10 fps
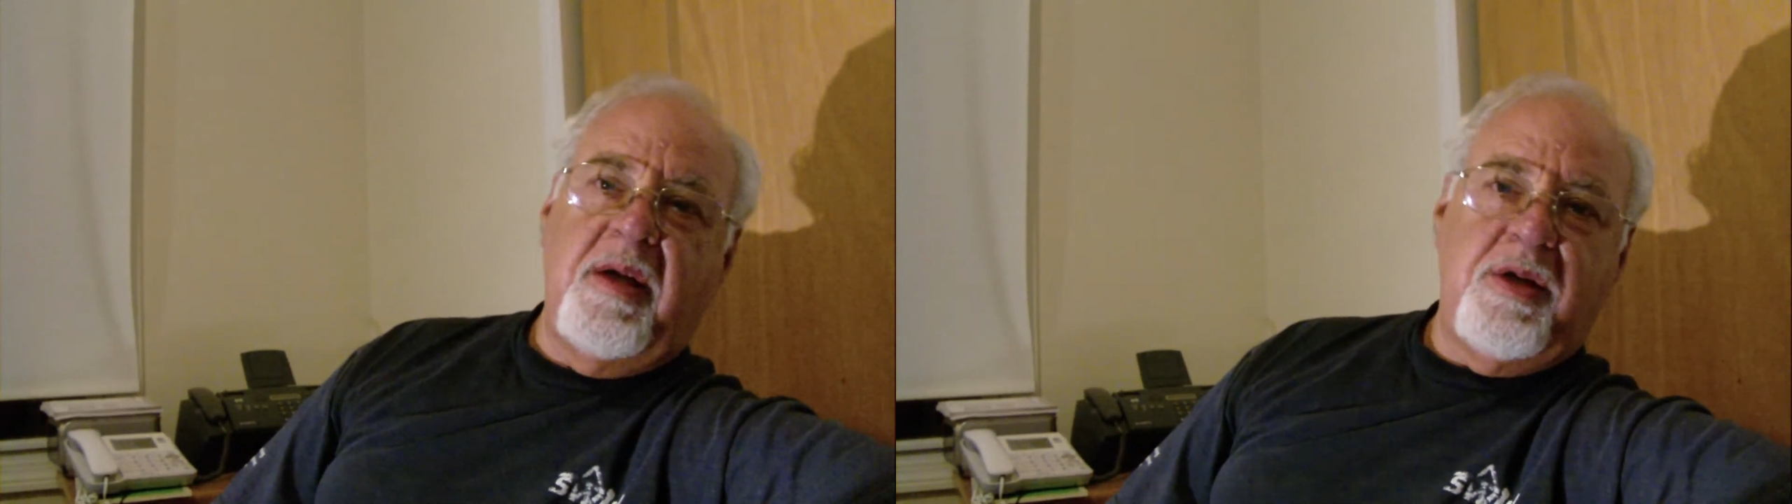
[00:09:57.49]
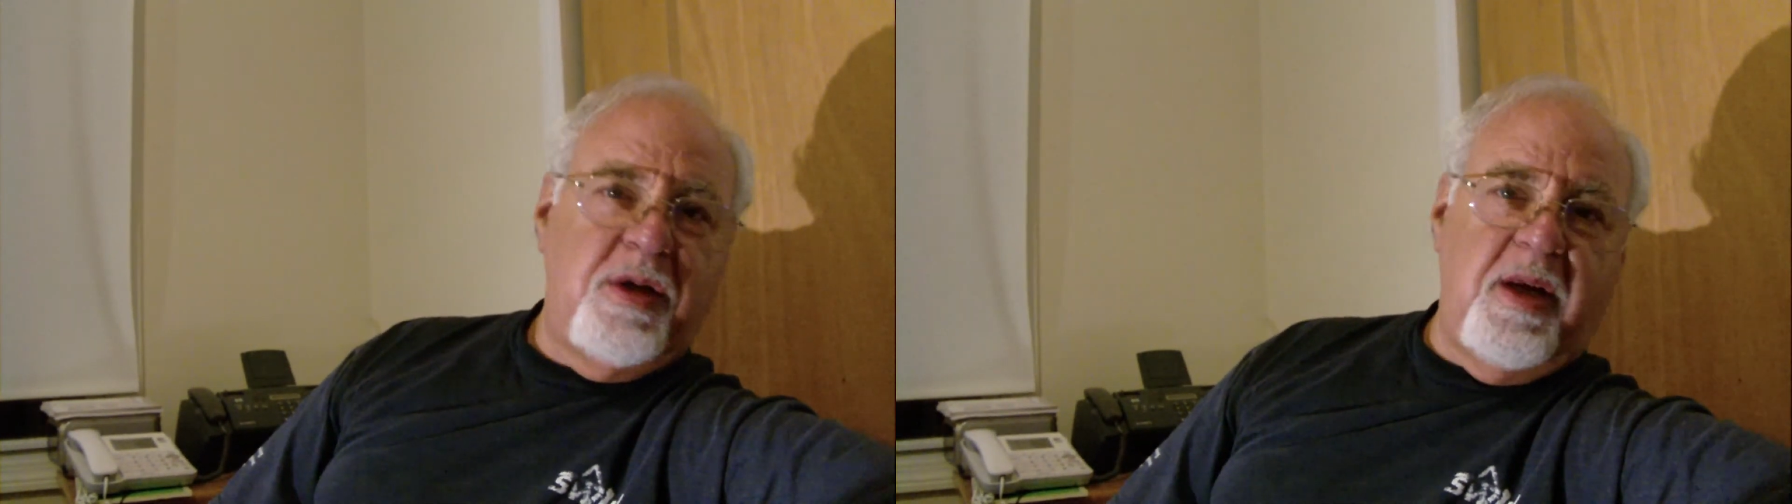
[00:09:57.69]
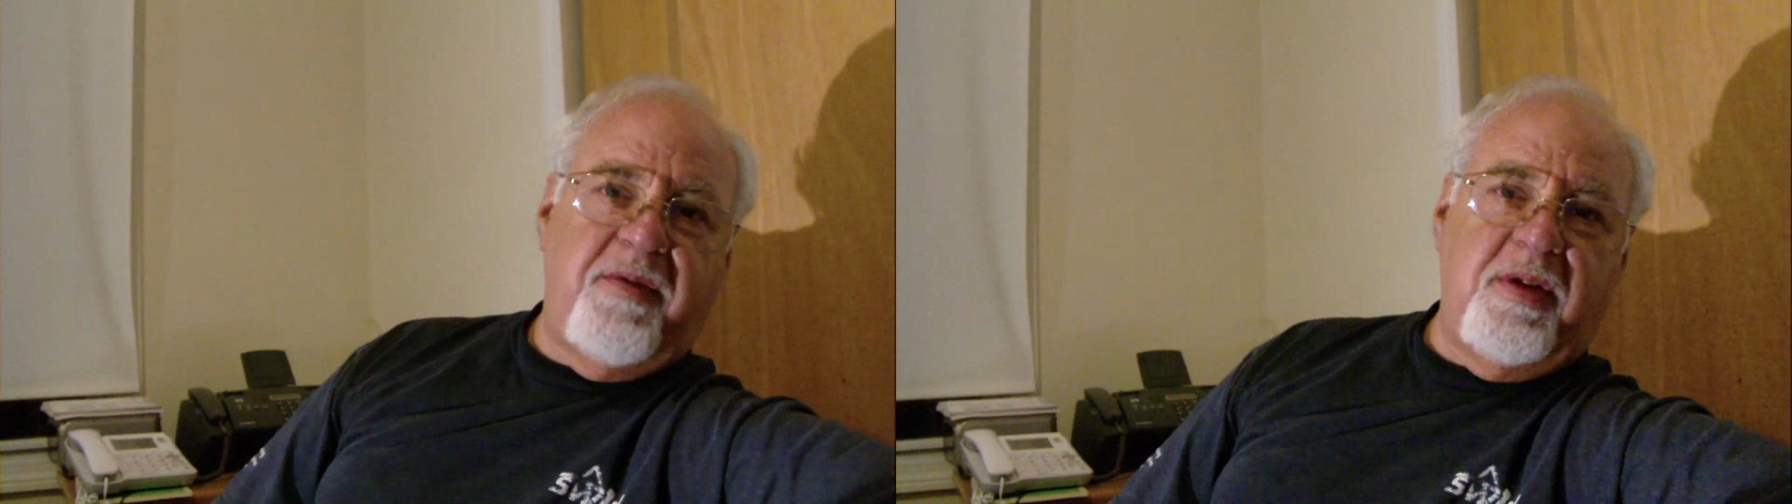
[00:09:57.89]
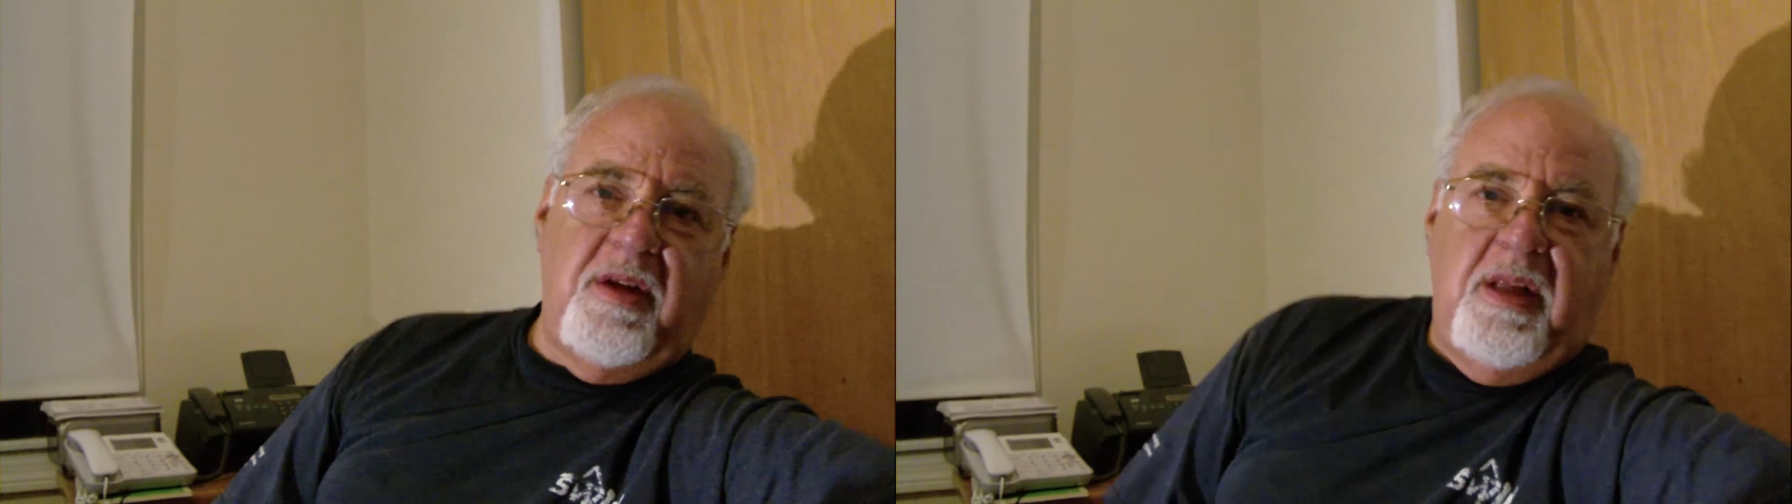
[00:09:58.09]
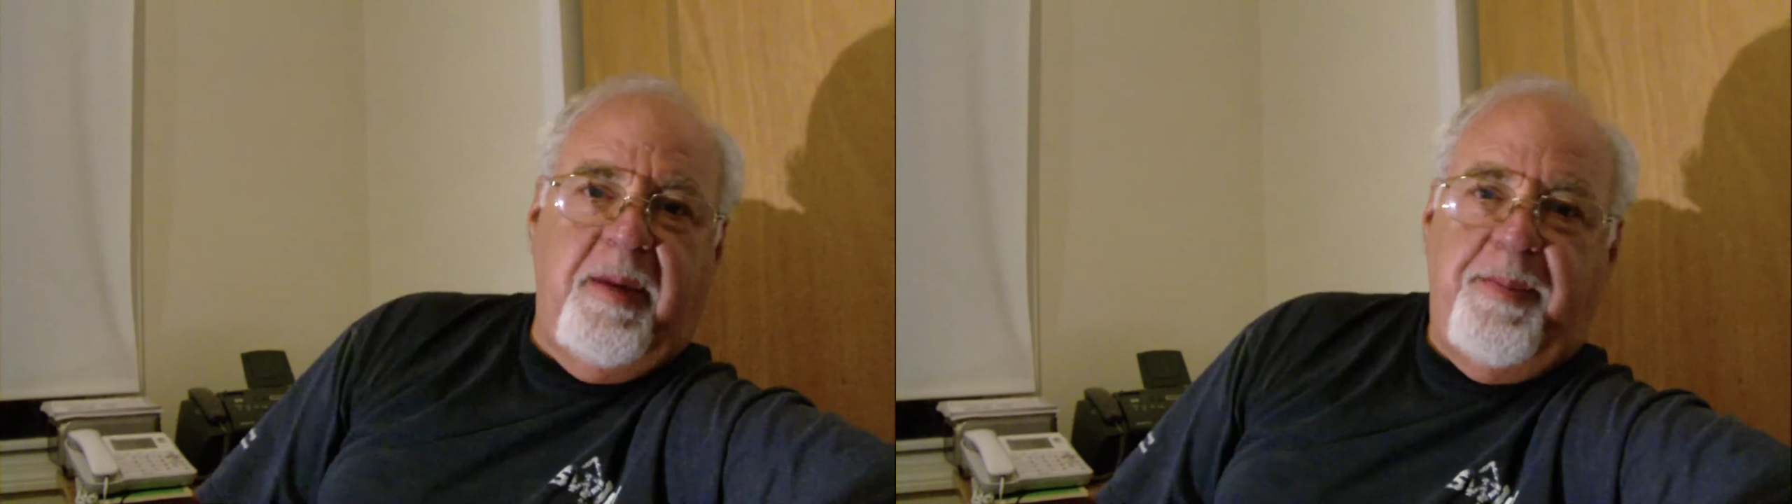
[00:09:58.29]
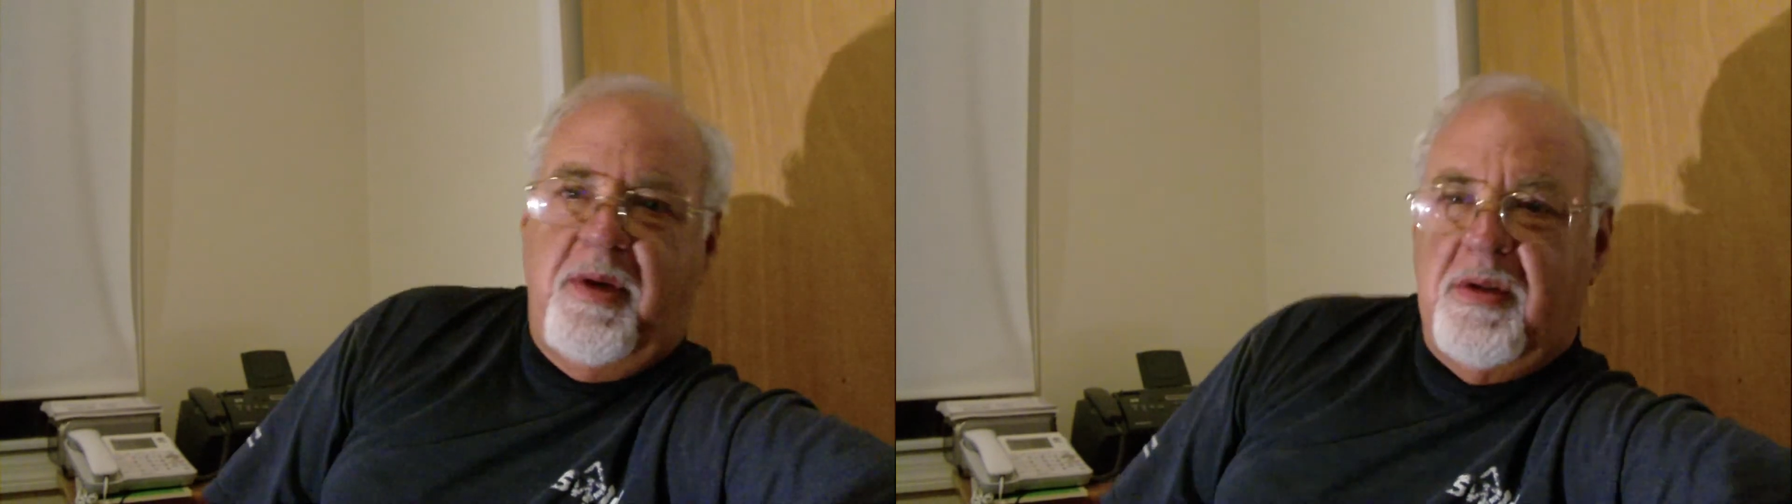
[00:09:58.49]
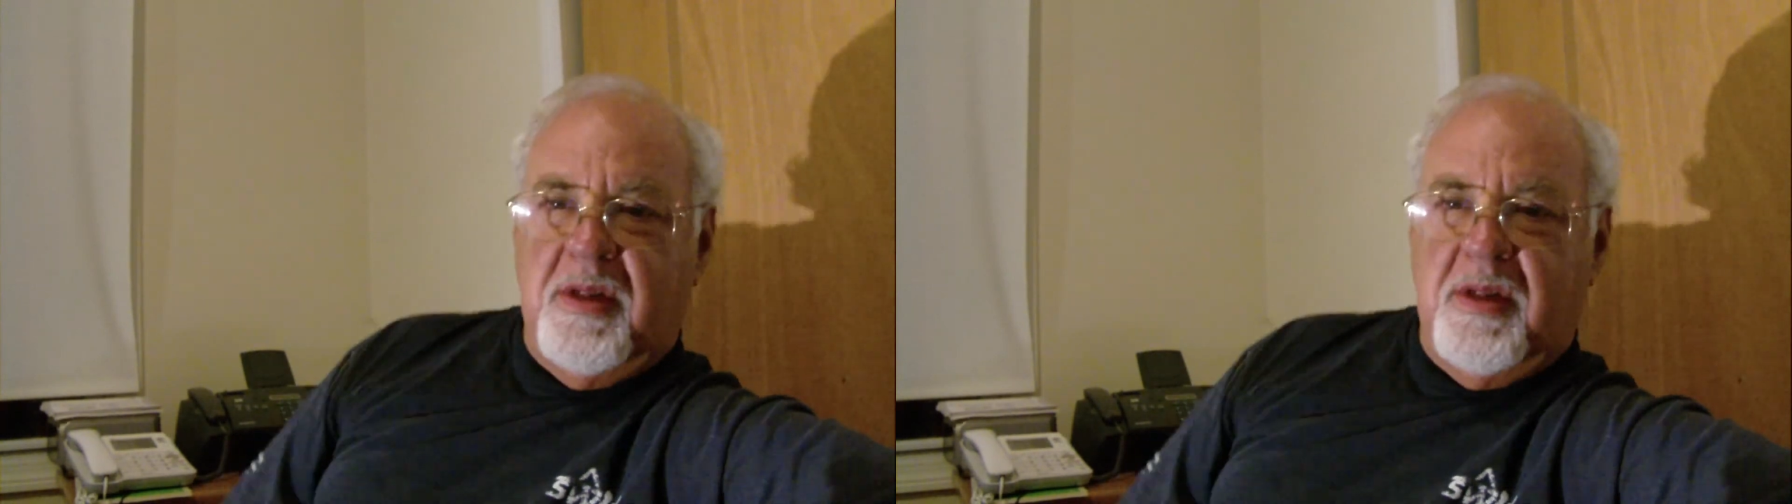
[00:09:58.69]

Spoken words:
She never did that because